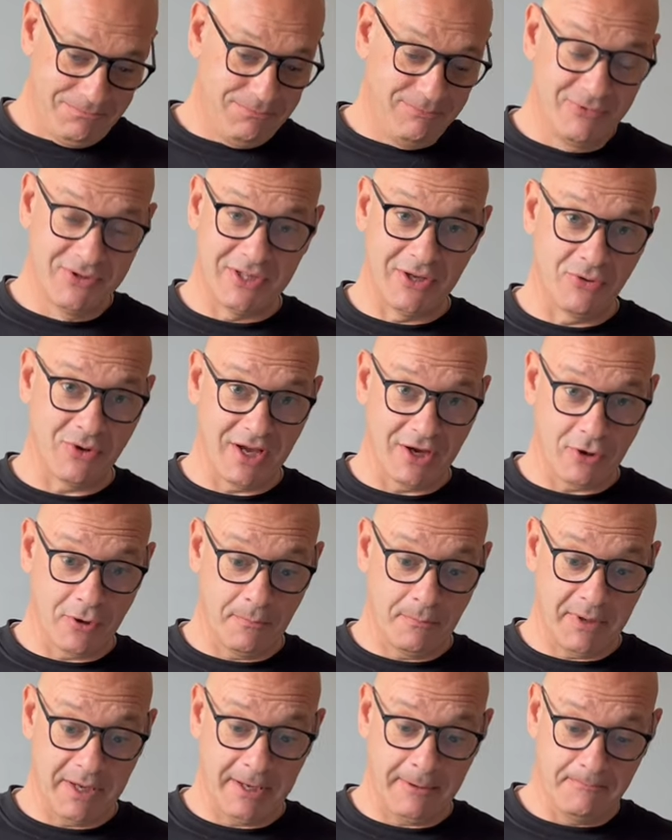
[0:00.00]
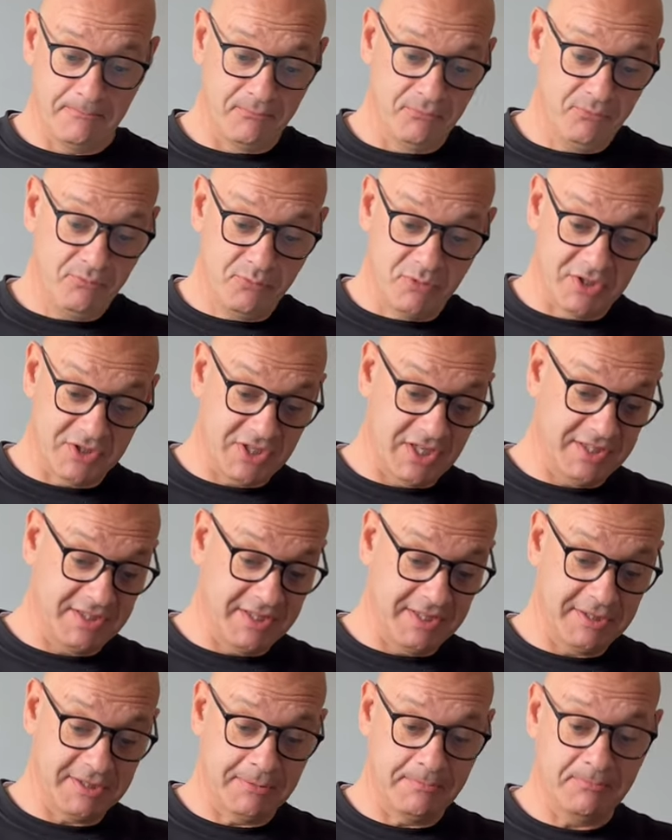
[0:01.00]
still get good beer, which this
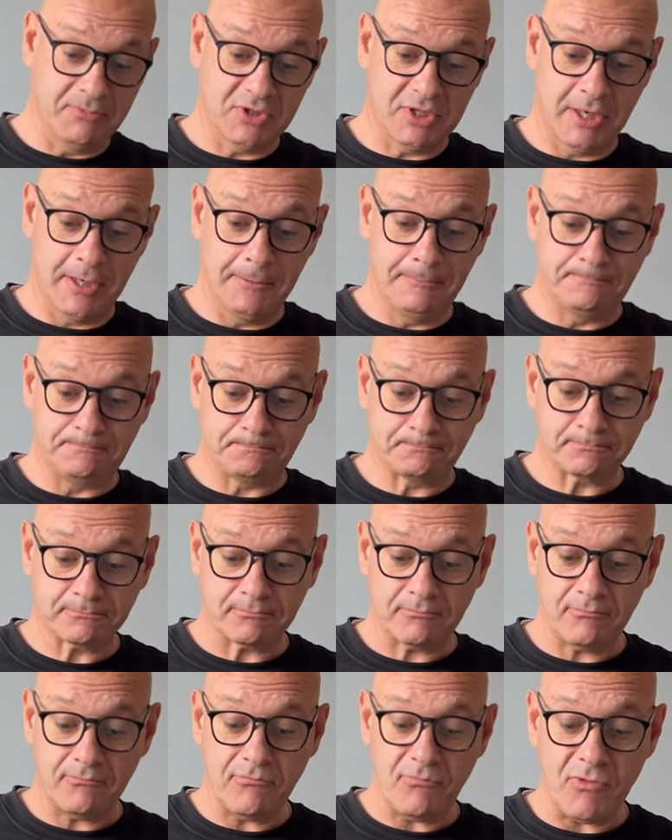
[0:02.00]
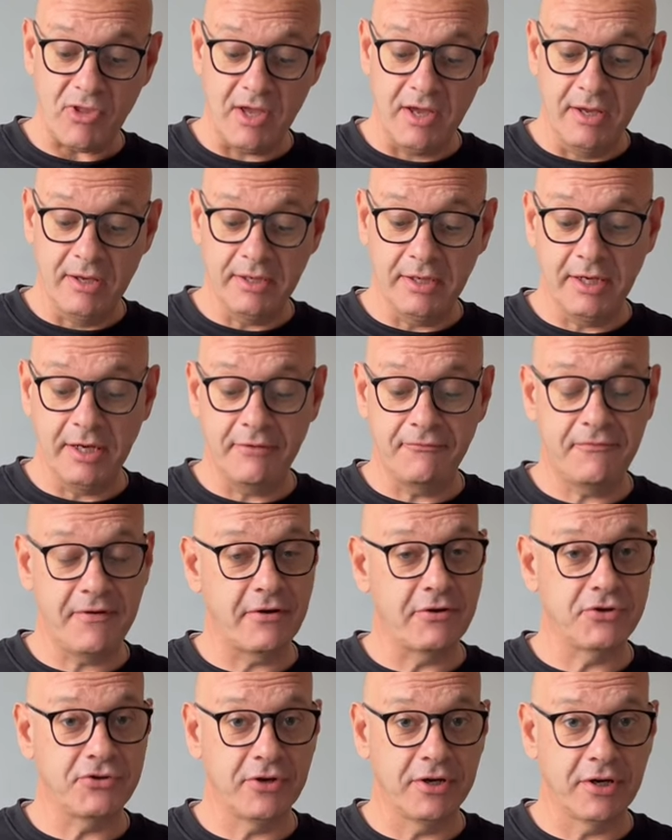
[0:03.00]
is. So
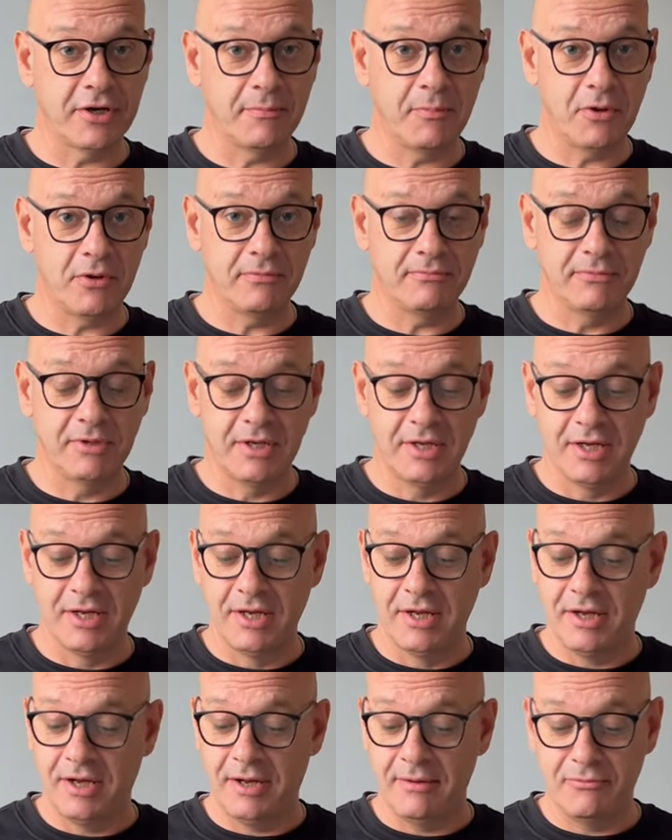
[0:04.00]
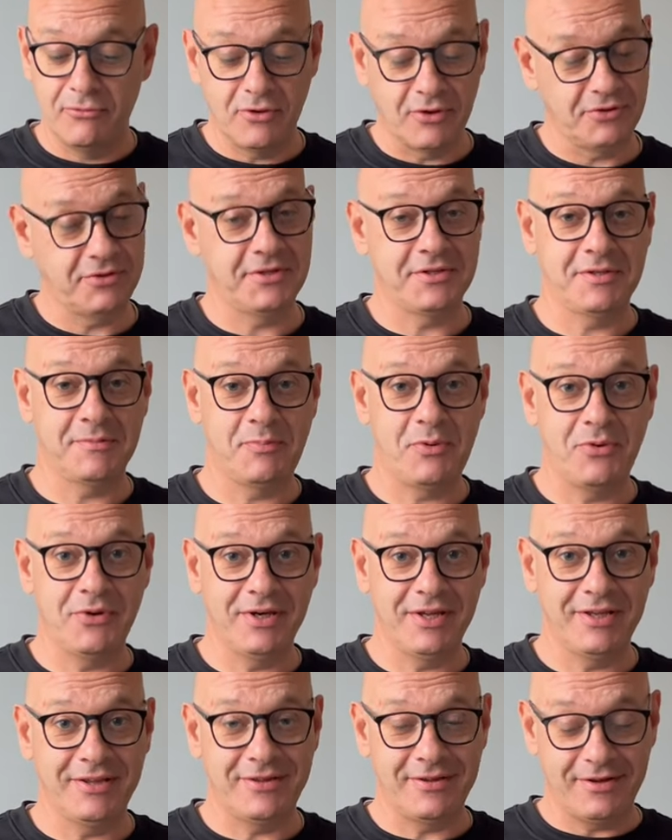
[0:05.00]
very drinkable. I'm not
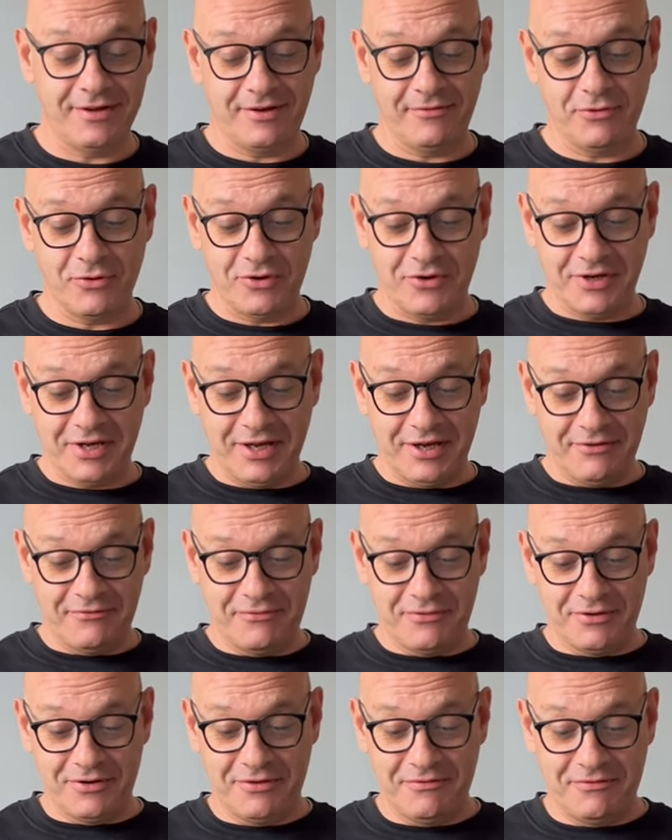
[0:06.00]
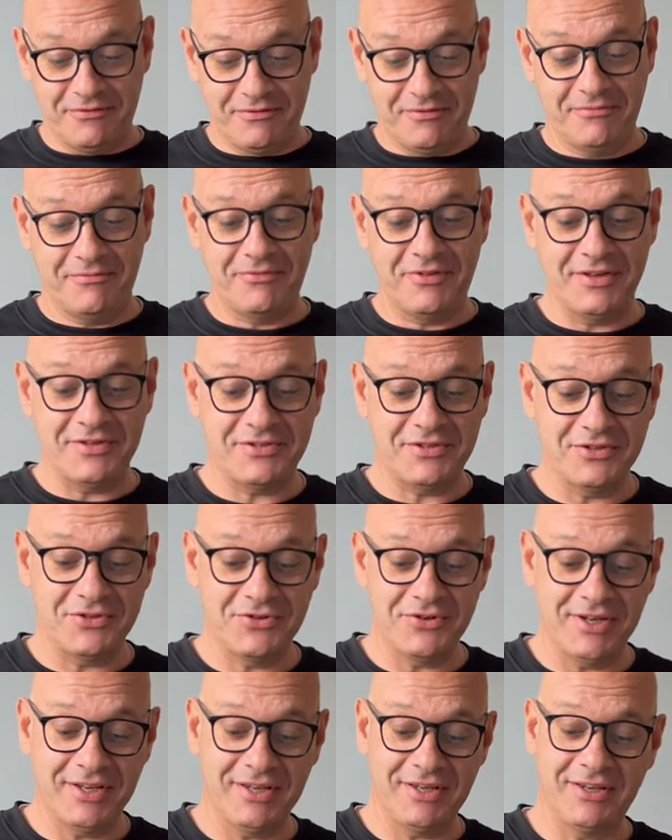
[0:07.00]
disappointed that I've got a keg full of this to
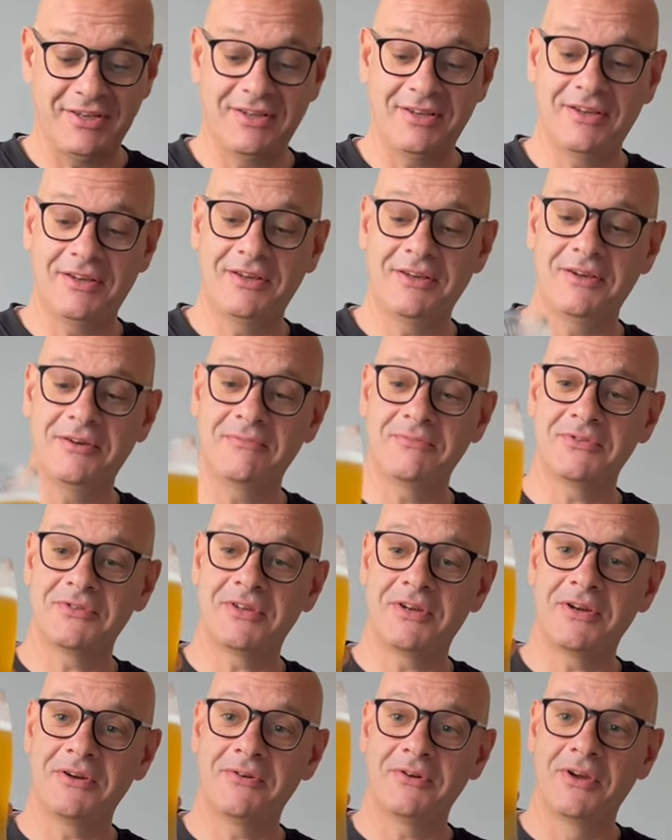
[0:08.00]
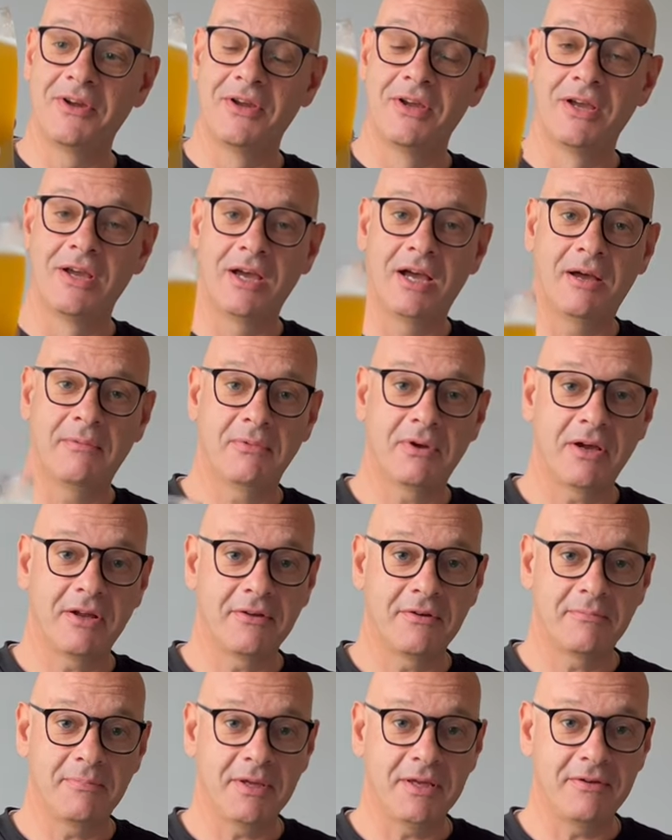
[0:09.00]
drink. Um, so I'm going
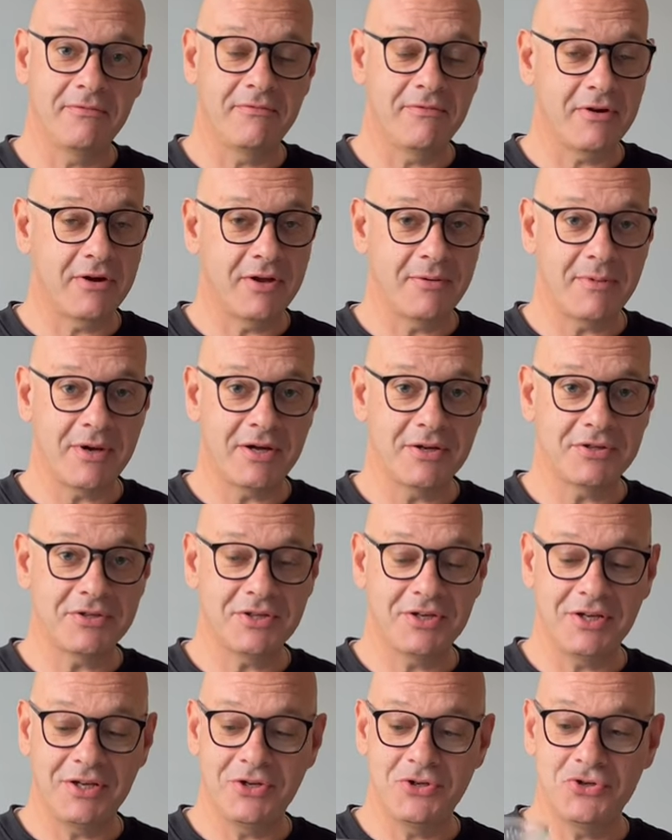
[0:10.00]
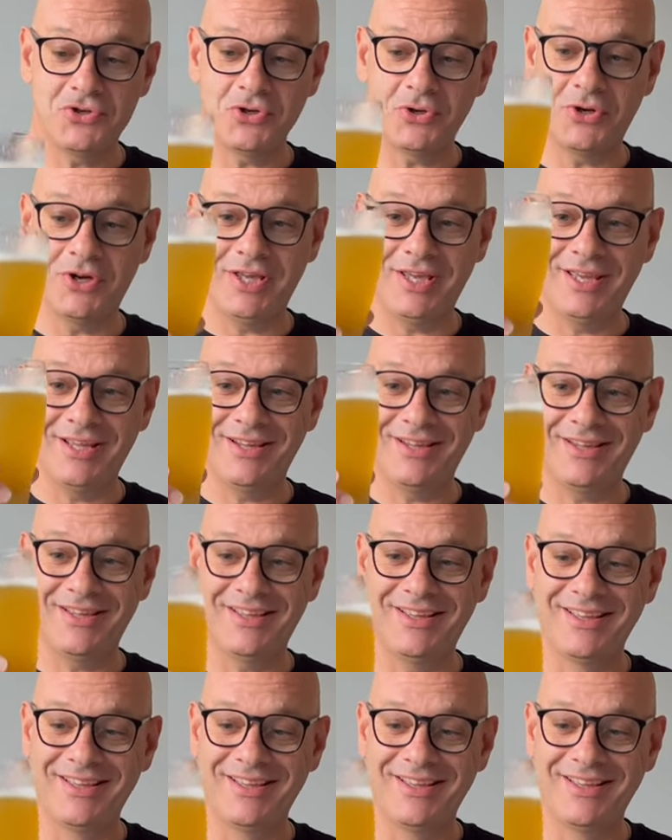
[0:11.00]
to be very much enjoying